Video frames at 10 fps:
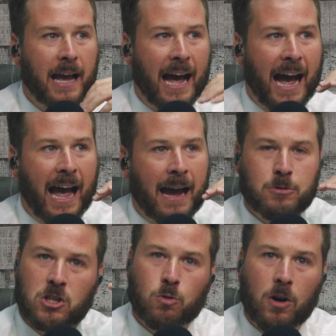I'm
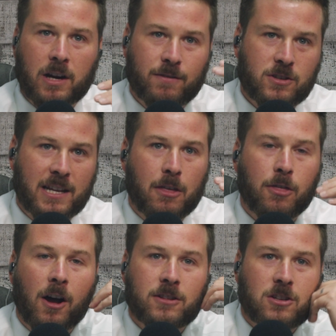just wondering if there's any
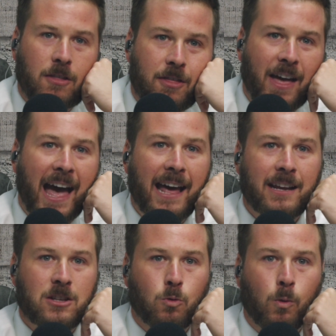thoughts on that
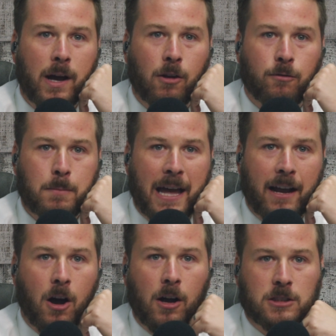as well from that
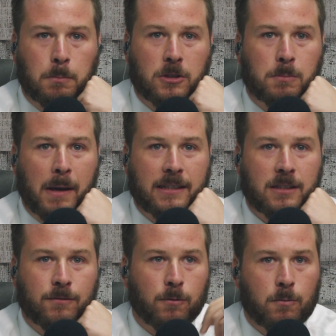cost
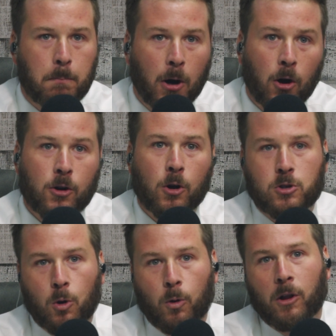perspective of per
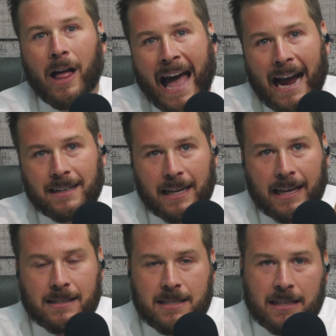notarial act, I
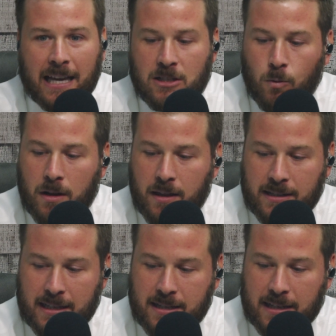guess. That's one of the things
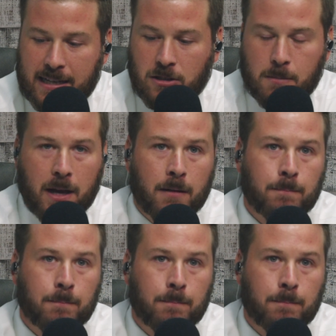that sticks out to me.